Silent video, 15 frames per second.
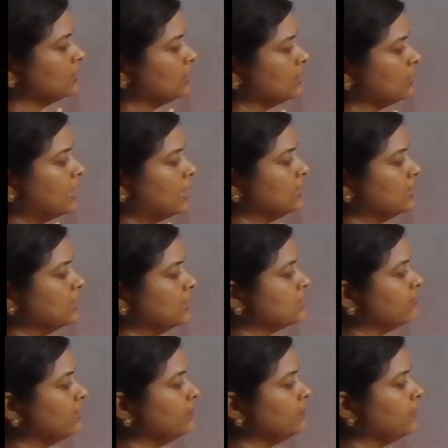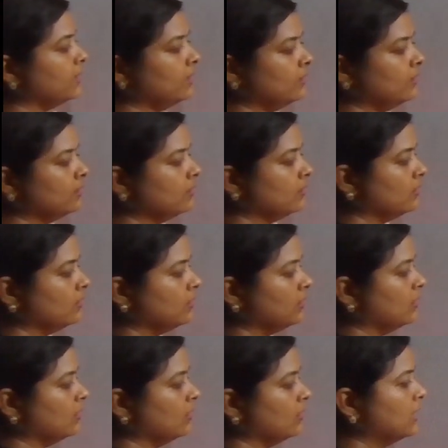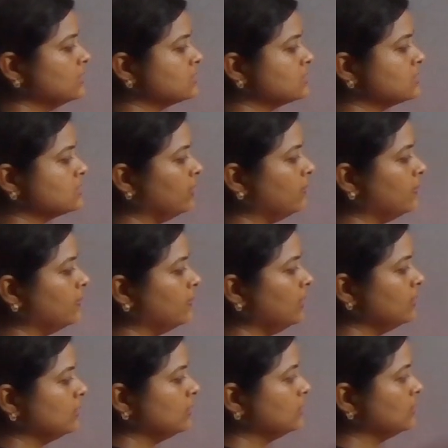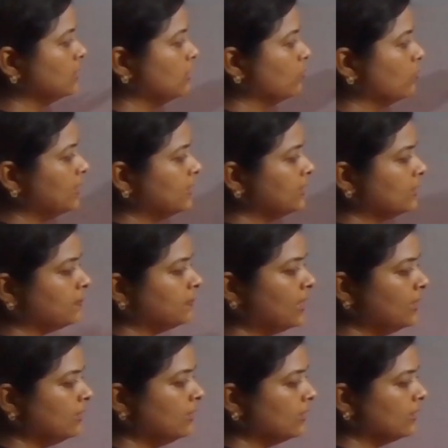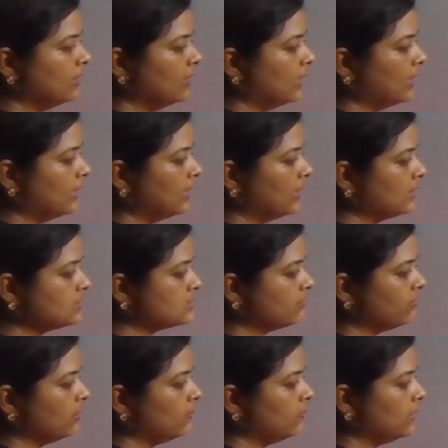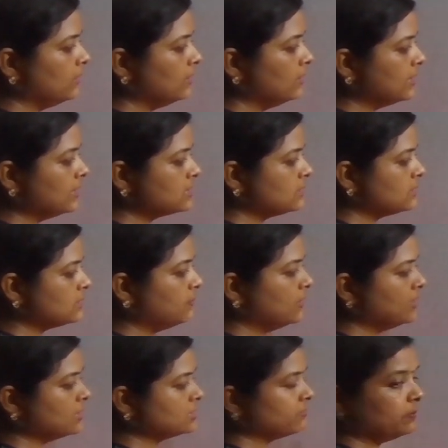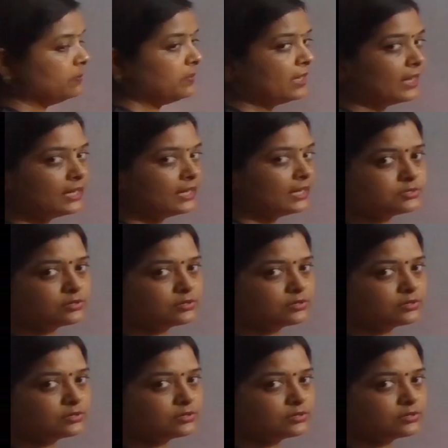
answer will be the numerator part, and answer will be, the decimal place will be at